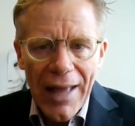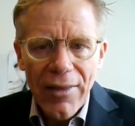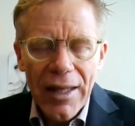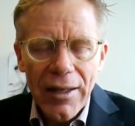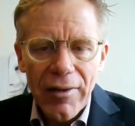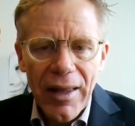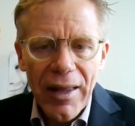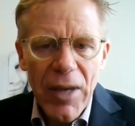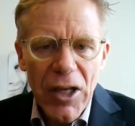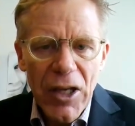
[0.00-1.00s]
and then
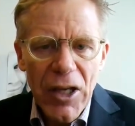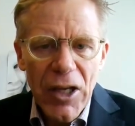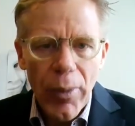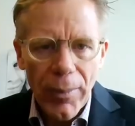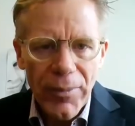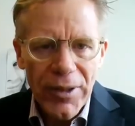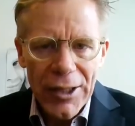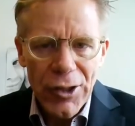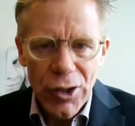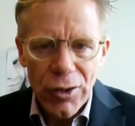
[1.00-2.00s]
they made sure the
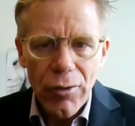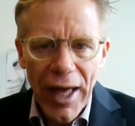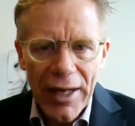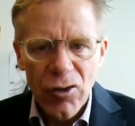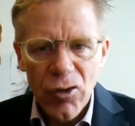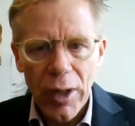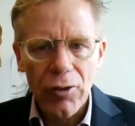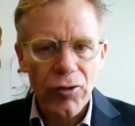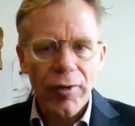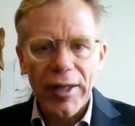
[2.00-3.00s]
population knew that as
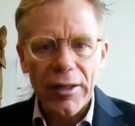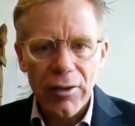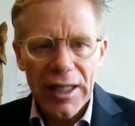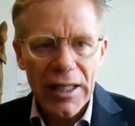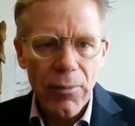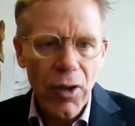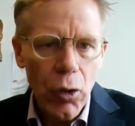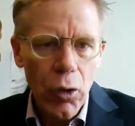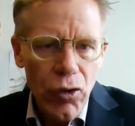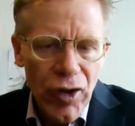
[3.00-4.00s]
well, so they could keep
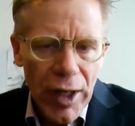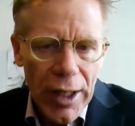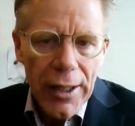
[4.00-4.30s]
those